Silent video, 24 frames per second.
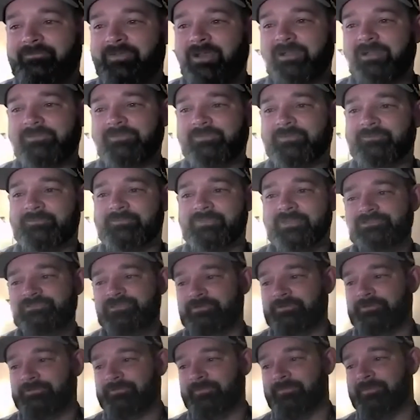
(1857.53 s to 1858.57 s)
got some
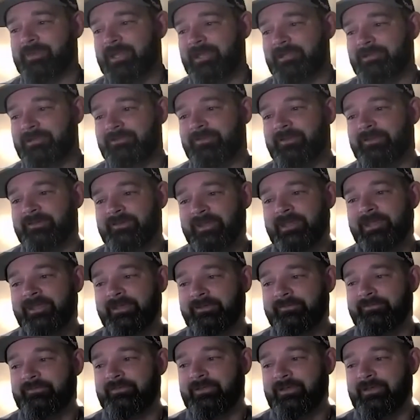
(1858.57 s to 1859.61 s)
pictures from back in the day
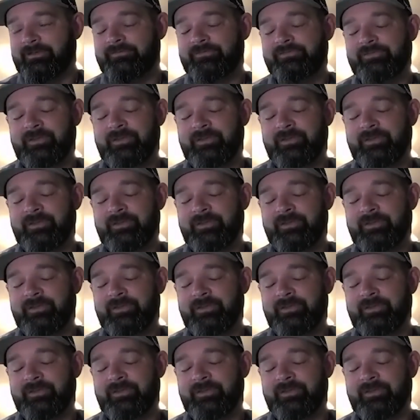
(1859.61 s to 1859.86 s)
of